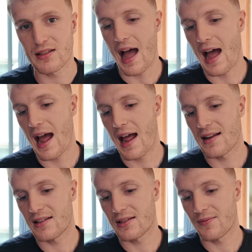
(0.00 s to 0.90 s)

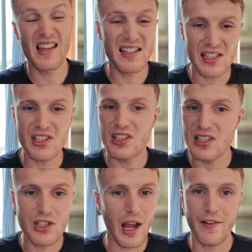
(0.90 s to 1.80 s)
And in these
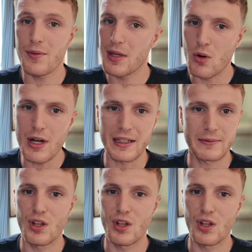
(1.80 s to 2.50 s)
instances, you have to be quick.